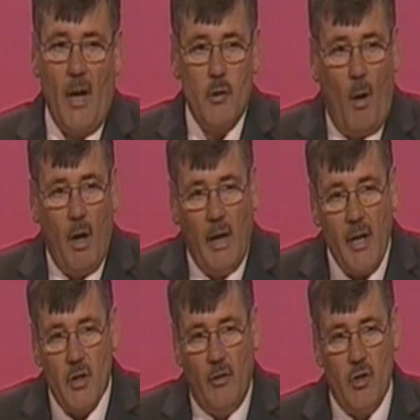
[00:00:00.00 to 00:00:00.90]
And that's why
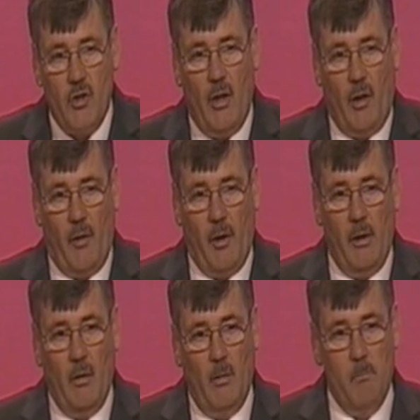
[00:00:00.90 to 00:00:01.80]
later this year
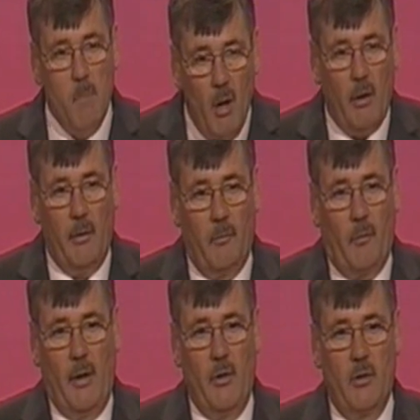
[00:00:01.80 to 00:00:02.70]
the
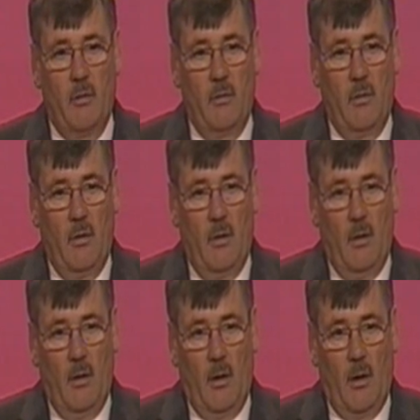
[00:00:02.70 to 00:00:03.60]
Merlin fleet,
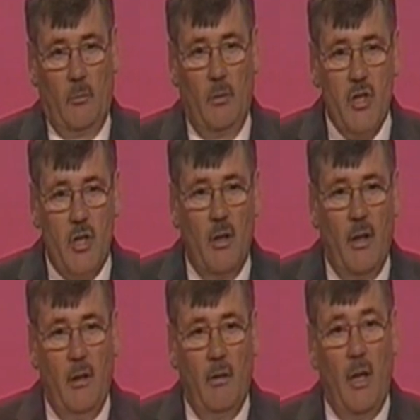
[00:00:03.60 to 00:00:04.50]

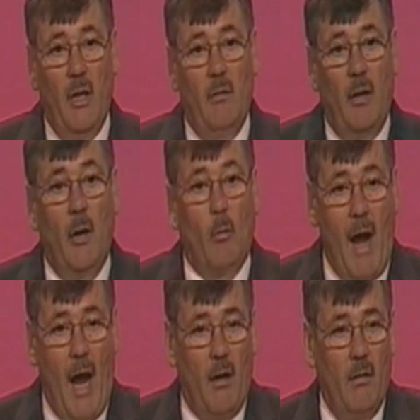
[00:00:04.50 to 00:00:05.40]
recently in
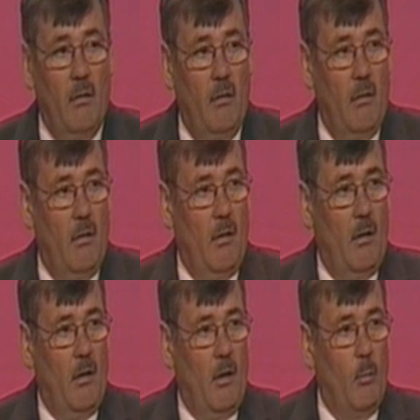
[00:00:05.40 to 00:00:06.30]
Iraq,
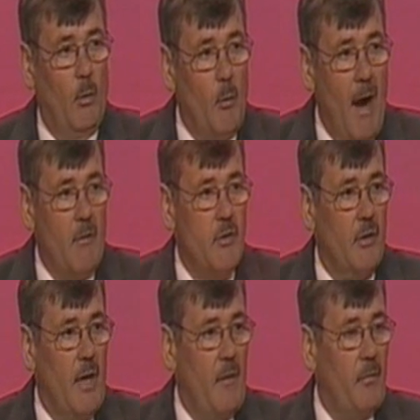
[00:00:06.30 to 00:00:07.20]
will go
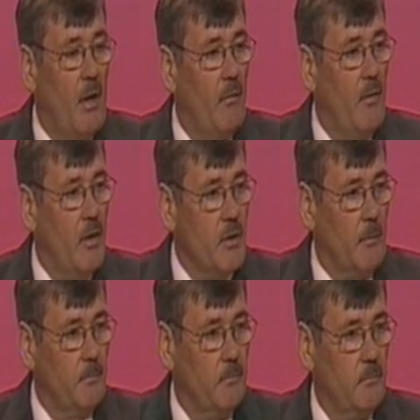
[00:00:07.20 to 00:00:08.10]
out to the Afghan
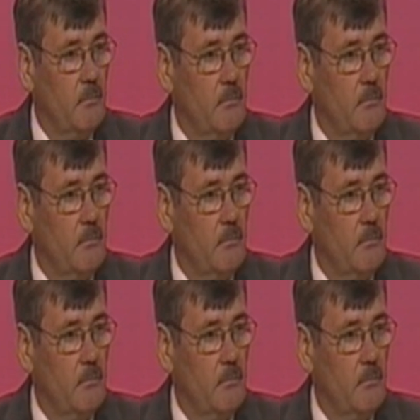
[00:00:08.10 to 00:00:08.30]
theatre.